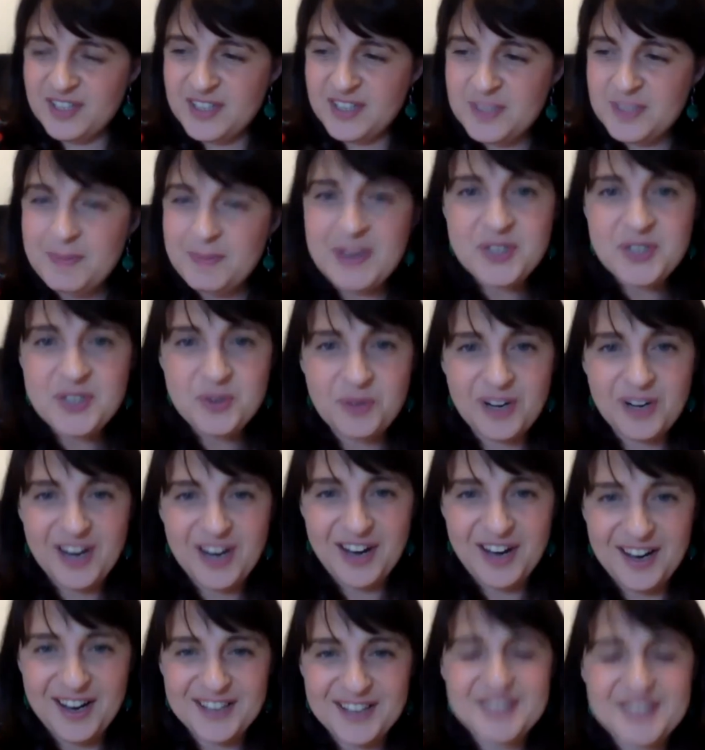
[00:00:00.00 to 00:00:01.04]
special
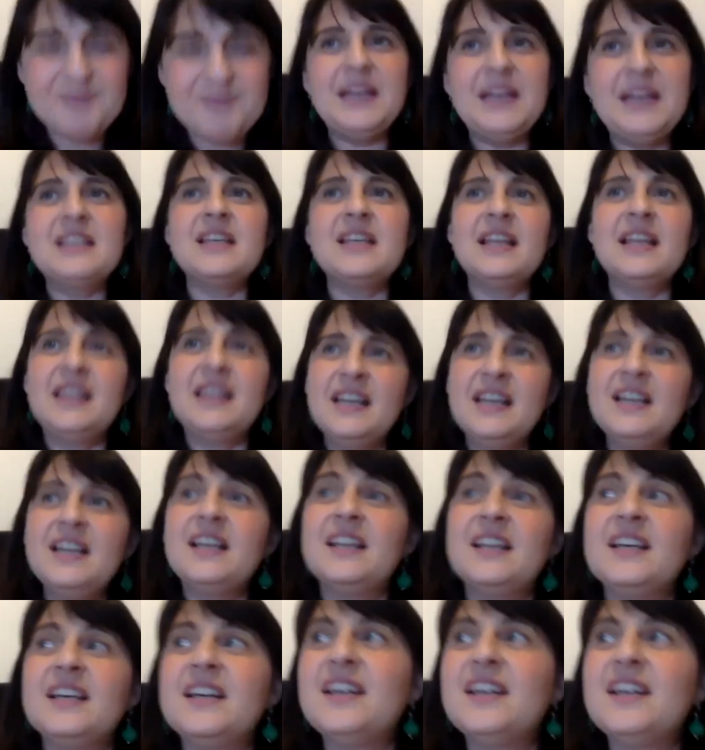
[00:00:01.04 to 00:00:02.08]
class, because I think
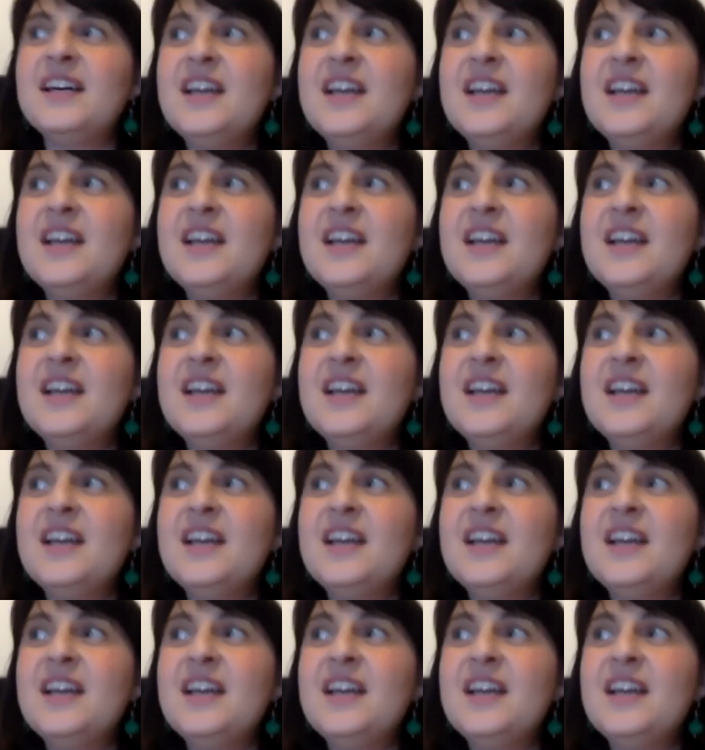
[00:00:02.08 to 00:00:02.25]
that